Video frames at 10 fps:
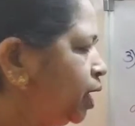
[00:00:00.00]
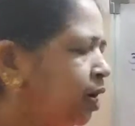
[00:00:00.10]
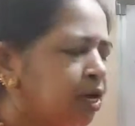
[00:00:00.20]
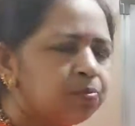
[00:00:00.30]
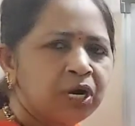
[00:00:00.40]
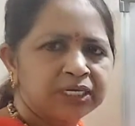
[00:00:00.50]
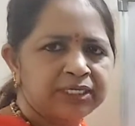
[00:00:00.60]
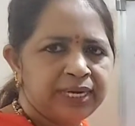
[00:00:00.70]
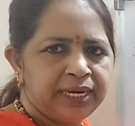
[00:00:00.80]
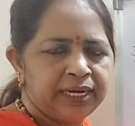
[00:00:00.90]

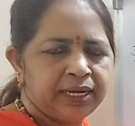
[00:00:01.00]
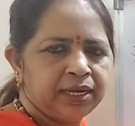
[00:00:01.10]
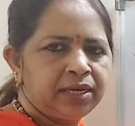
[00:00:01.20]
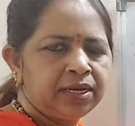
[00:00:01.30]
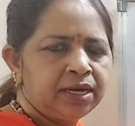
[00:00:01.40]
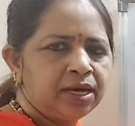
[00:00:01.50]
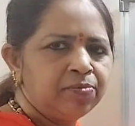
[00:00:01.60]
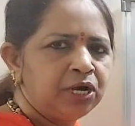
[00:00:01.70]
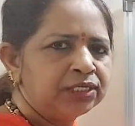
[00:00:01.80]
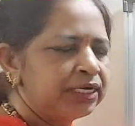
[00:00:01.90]
Carboxylate ion. In
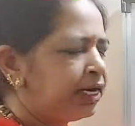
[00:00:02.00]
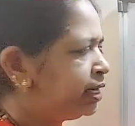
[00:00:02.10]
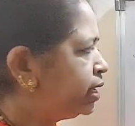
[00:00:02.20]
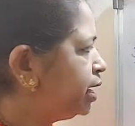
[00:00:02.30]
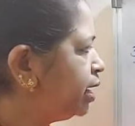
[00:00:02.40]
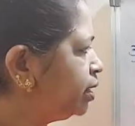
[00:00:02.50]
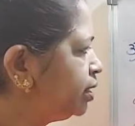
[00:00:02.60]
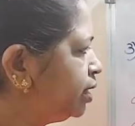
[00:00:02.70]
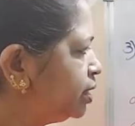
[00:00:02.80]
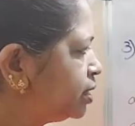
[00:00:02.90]
carboxylate
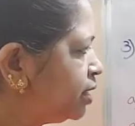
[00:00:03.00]
ion,